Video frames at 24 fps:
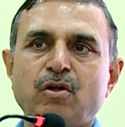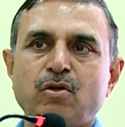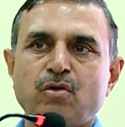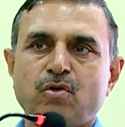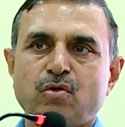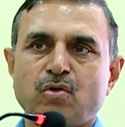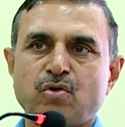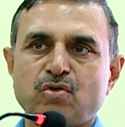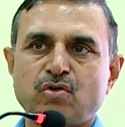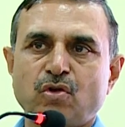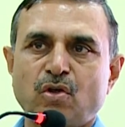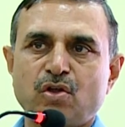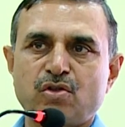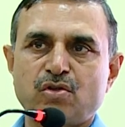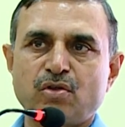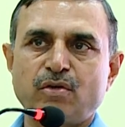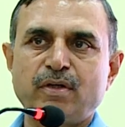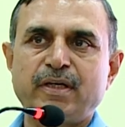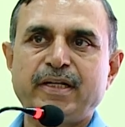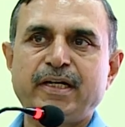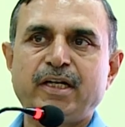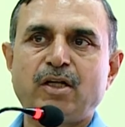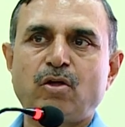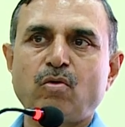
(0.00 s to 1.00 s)
those also
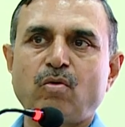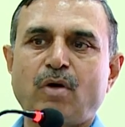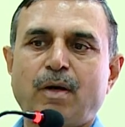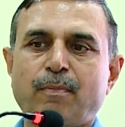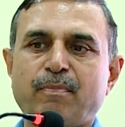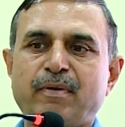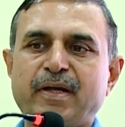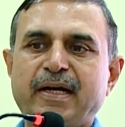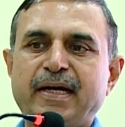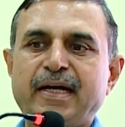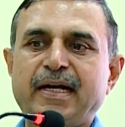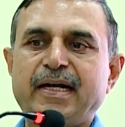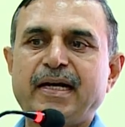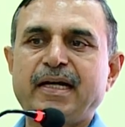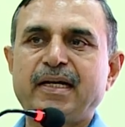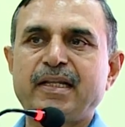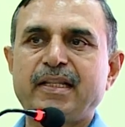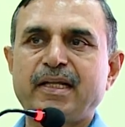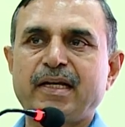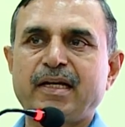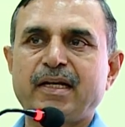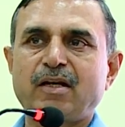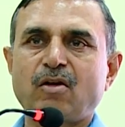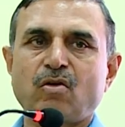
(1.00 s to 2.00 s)
need to upgrade, and
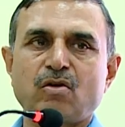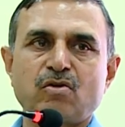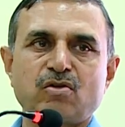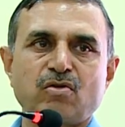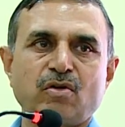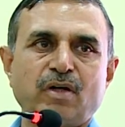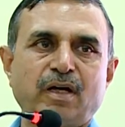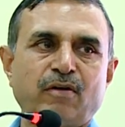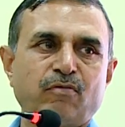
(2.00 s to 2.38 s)
they'll also